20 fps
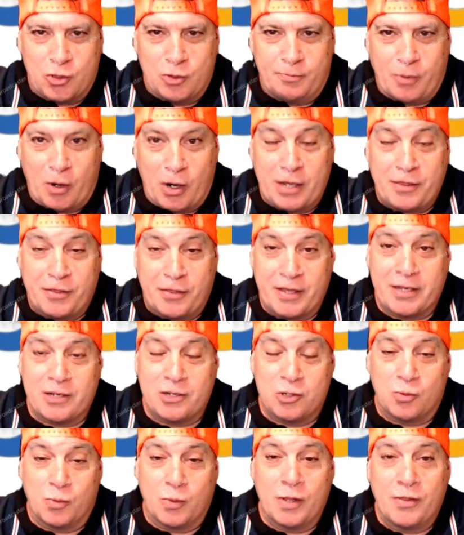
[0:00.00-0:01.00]
to buy
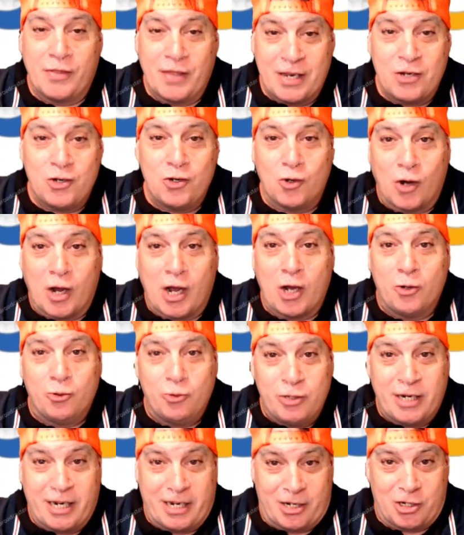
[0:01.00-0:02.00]
things within your
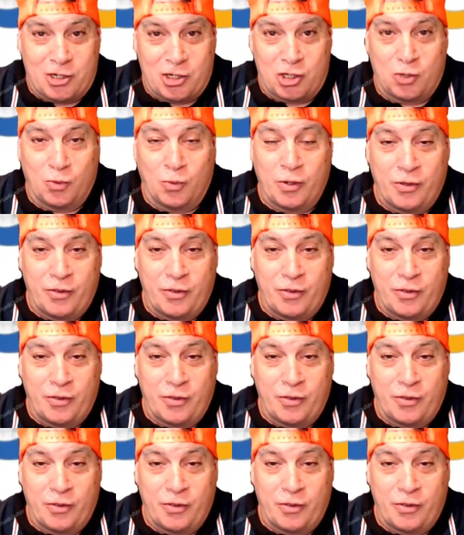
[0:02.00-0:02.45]
own niche,